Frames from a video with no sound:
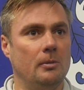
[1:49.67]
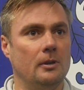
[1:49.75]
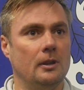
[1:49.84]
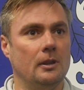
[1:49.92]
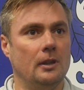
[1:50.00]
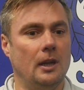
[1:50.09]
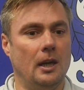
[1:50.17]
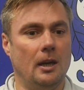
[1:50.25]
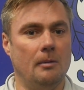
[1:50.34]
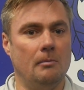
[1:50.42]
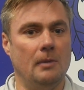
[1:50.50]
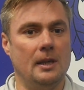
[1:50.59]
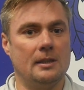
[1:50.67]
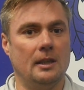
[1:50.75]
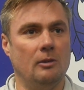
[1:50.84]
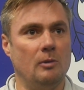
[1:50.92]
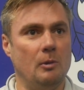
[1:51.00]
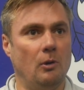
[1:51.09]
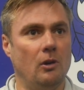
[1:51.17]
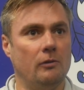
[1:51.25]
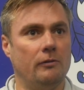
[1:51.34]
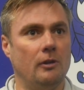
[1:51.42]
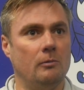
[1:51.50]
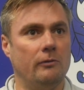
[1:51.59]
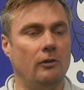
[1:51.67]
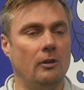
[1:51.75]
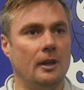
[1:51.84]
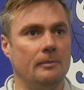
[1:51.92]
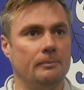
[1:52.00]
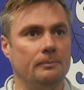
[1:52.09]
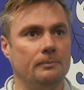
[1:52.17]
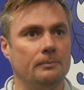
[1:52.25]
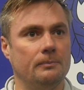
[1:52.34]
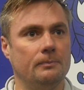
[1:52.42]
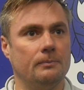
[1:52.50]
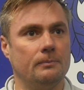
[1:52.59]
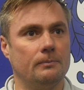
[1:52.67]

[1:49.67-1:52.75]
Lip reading: and it's a little reward for that.